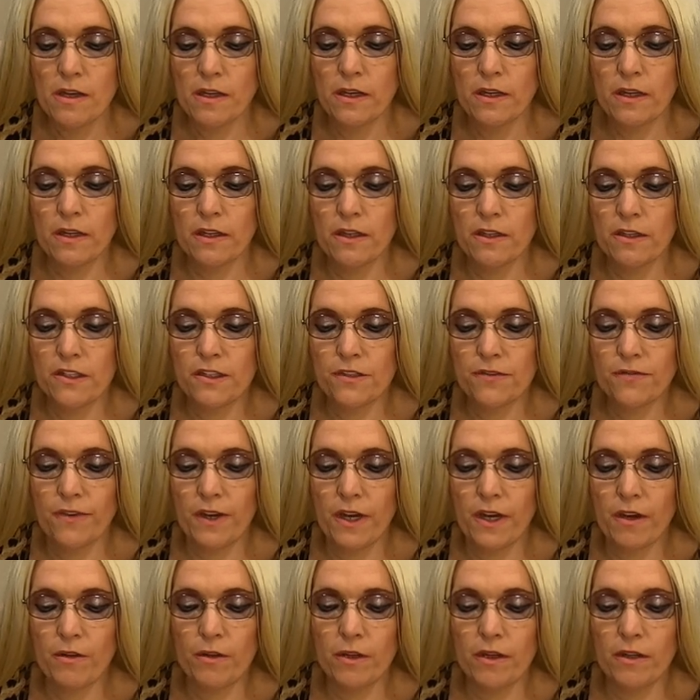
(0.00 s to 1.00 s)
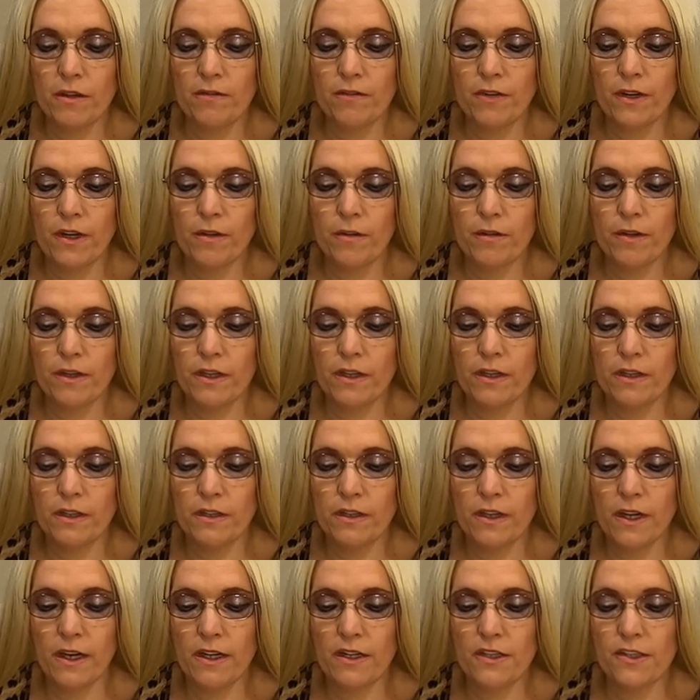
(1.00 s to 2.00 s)
It is very, very
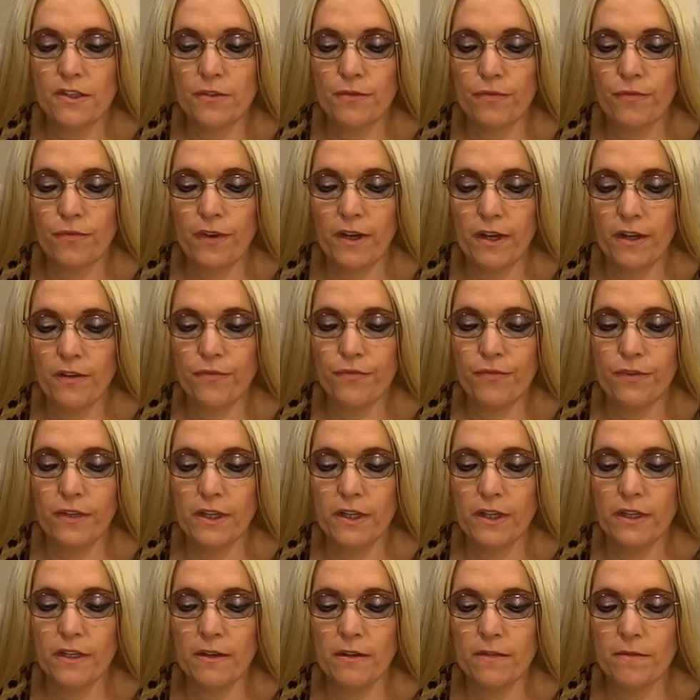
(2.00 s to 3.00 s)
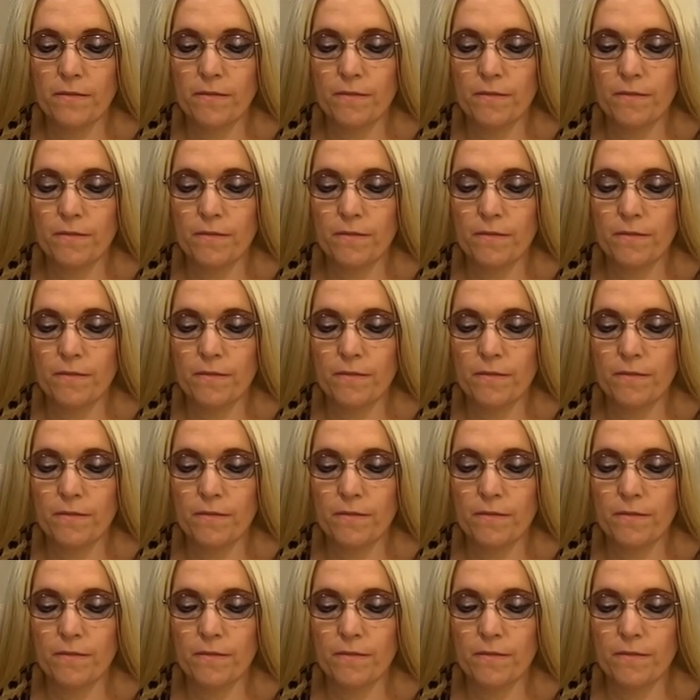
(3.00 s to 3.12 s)
nice and fluffy.